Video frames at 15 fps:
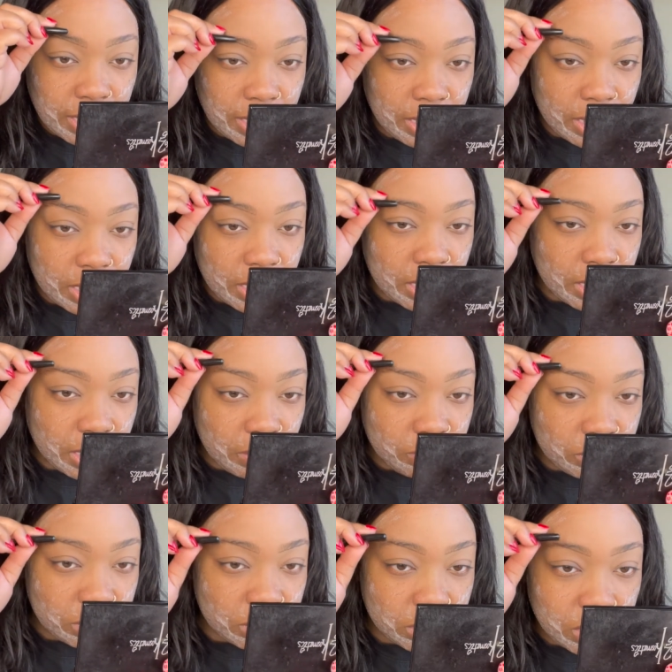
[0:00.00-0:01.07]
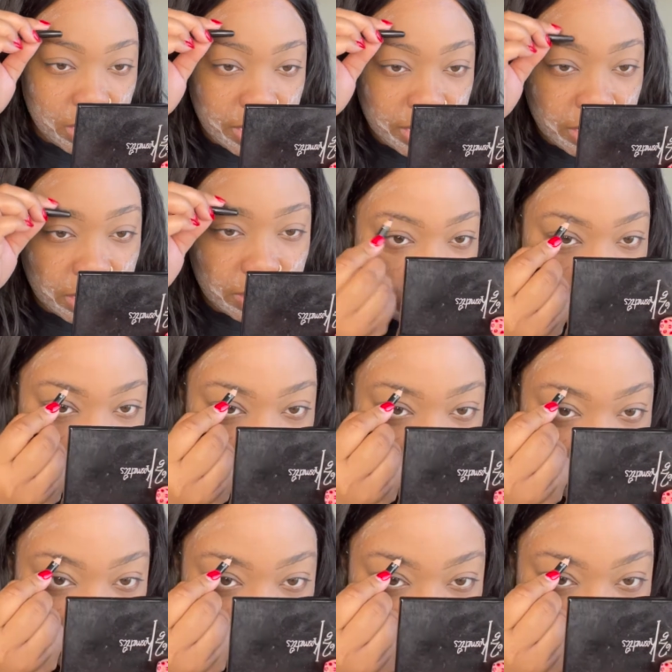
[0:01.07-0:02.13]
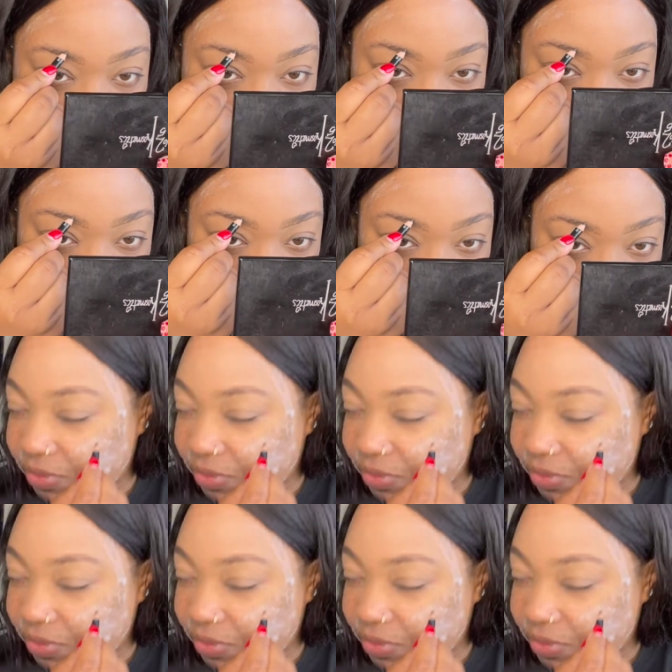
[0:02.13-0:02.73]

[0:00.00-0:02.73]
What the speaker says: And it was really rough for me.